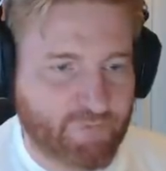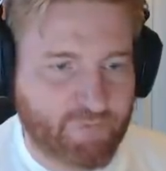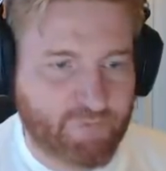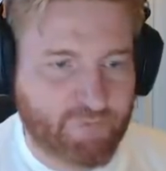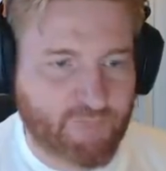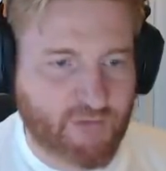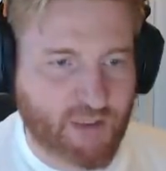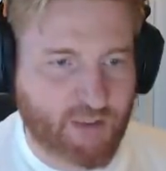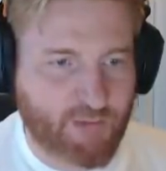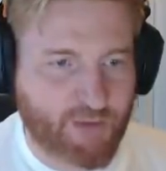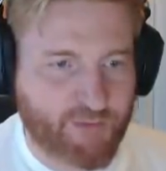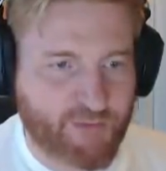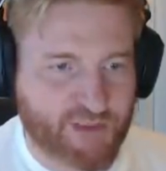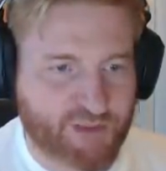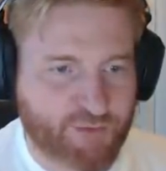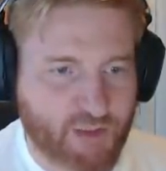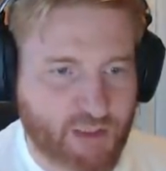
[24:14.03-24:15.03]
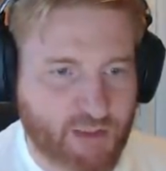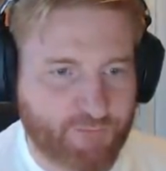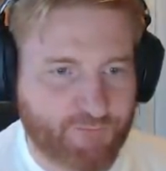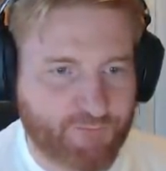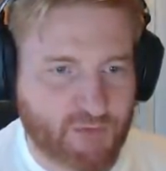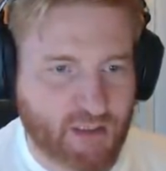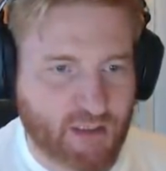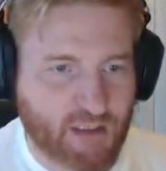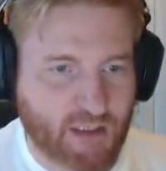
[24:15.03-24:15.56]
Come up this way.
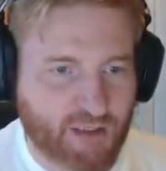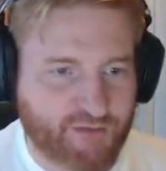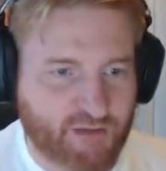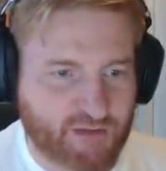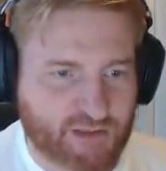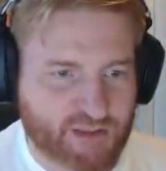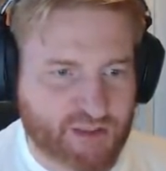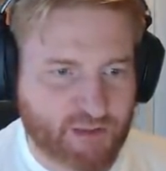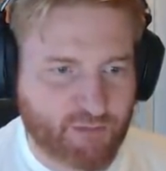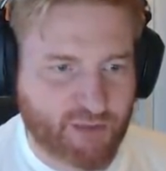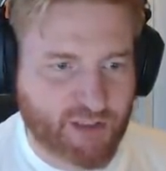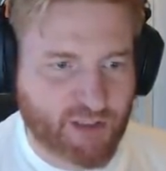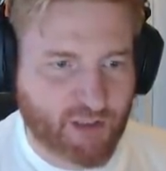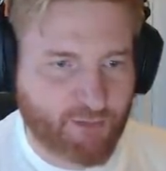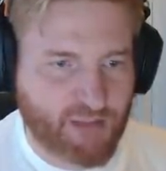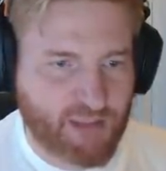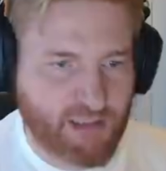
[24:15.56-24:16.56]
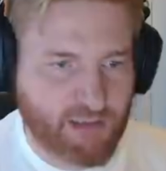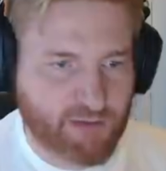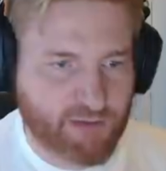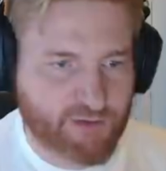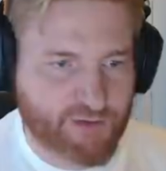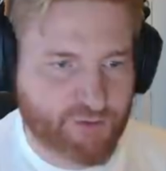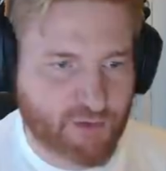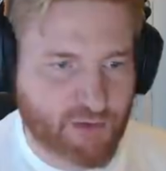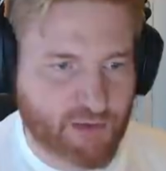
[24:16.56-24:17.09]
I think there's somebody up here
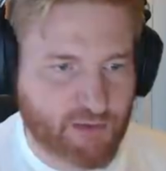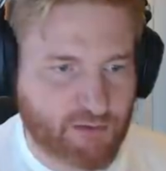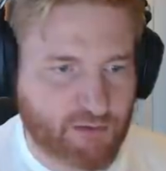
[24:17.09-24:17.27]
as well.